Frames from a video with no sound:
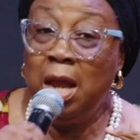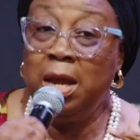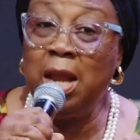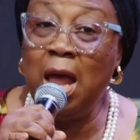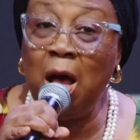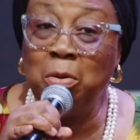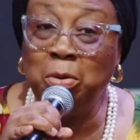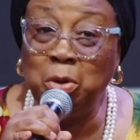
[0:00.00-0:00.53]

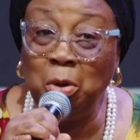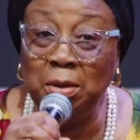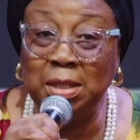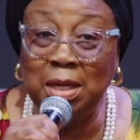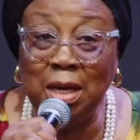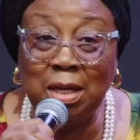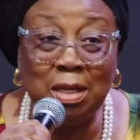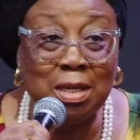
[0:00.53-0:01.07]
Now,
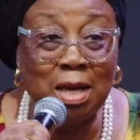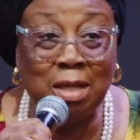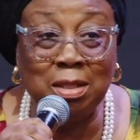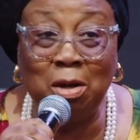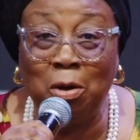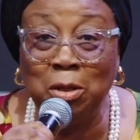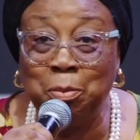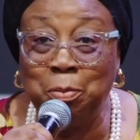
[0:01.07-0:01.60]
don't take it
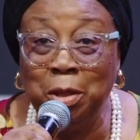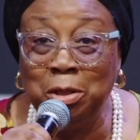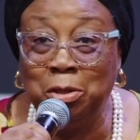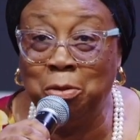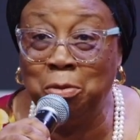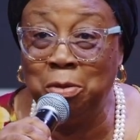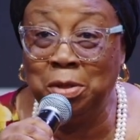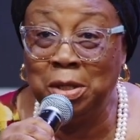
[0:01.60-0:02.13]
as gospel
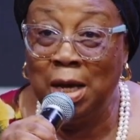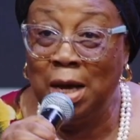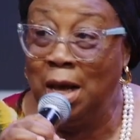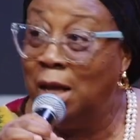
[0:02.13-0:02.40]
truth.